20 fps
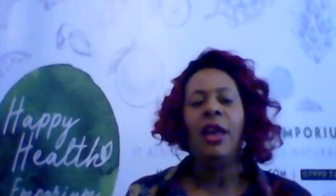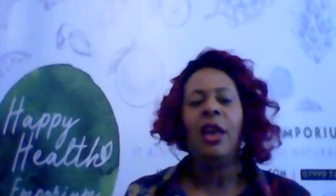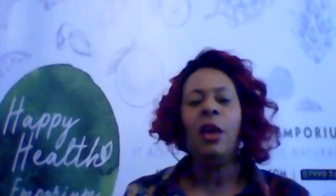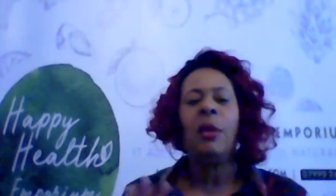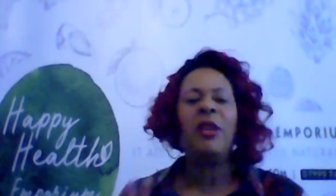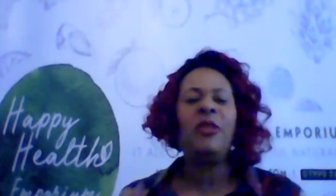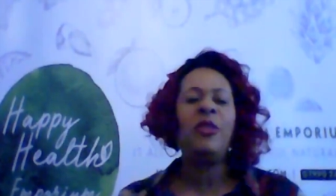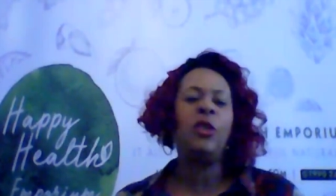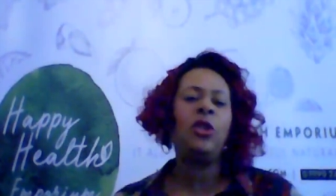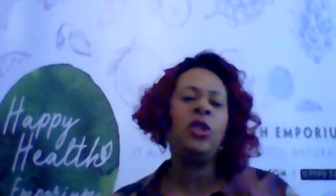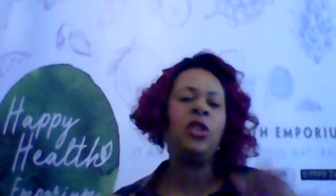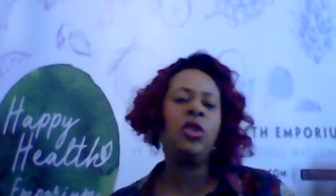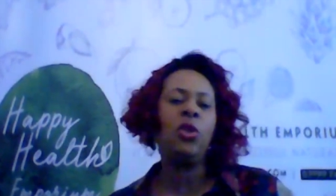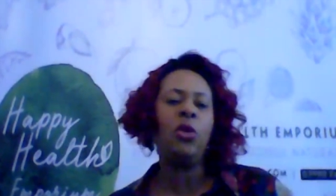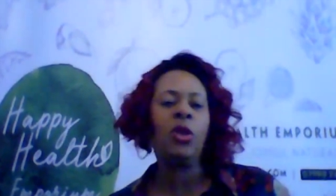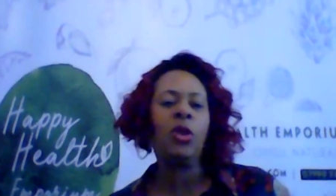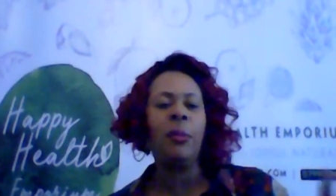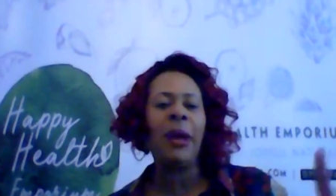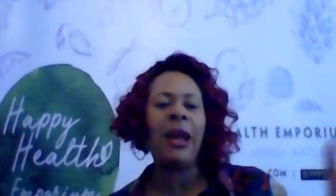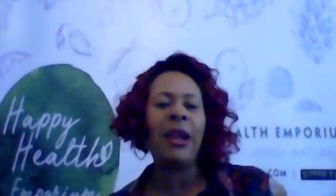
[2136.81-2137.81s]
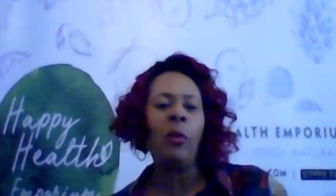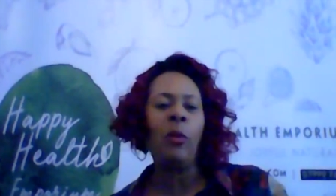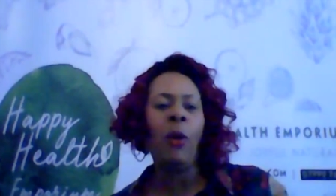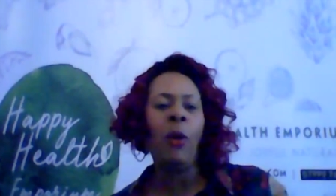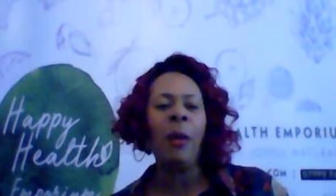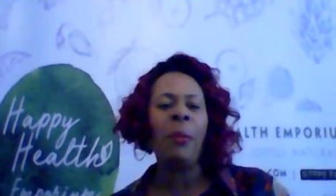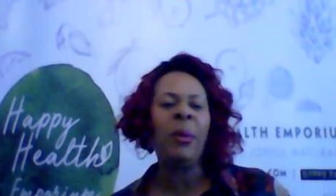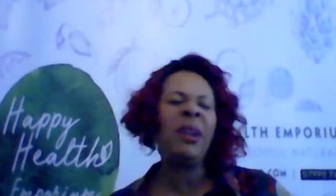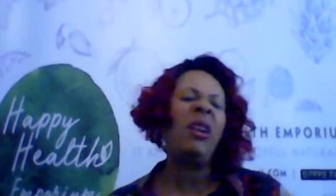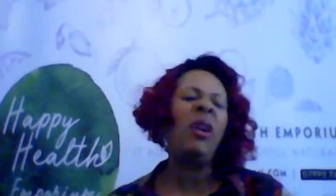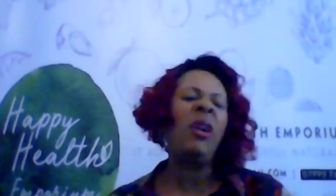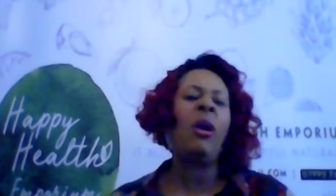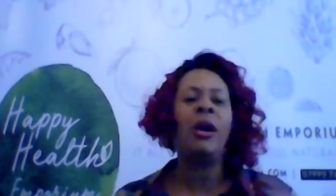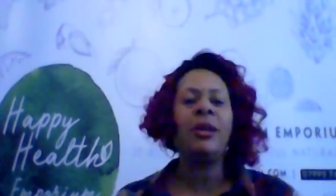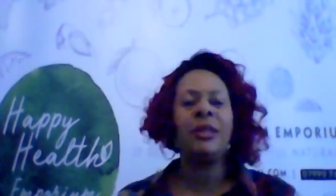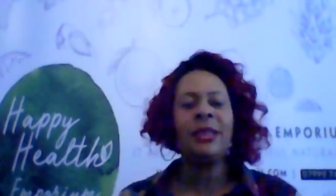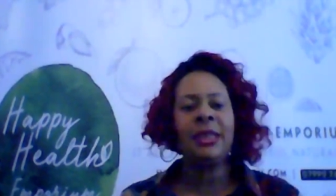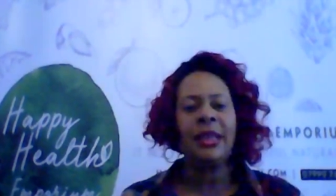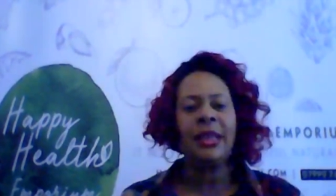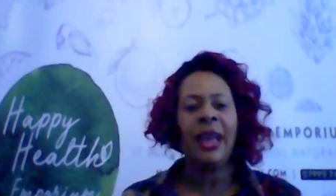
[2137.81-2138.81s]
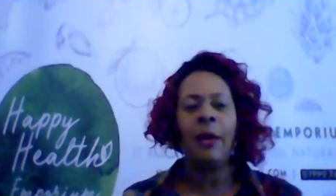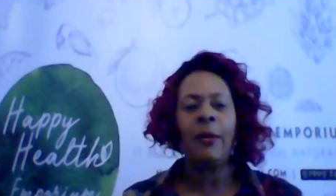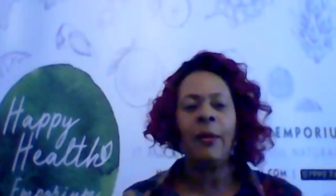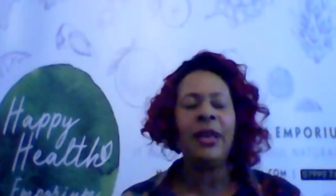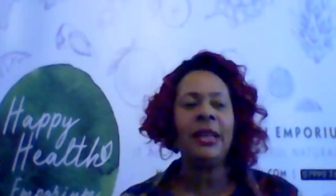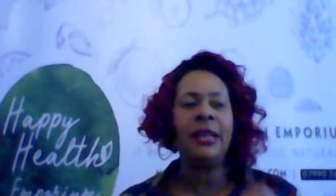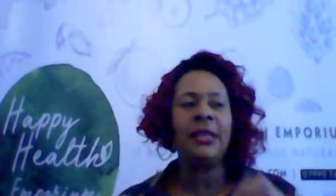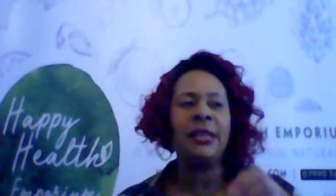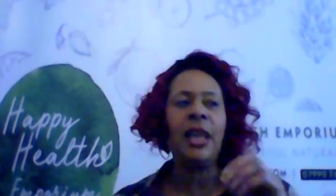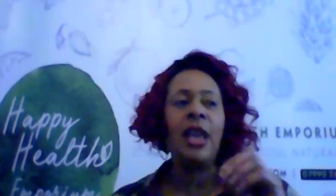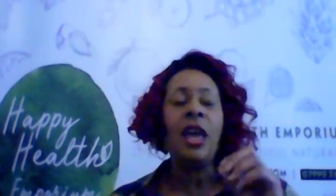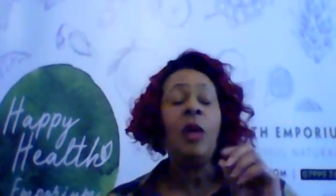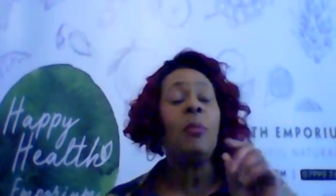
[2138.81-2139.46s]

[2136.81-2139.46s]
If you're just talking about the wine by the go, I see how it is.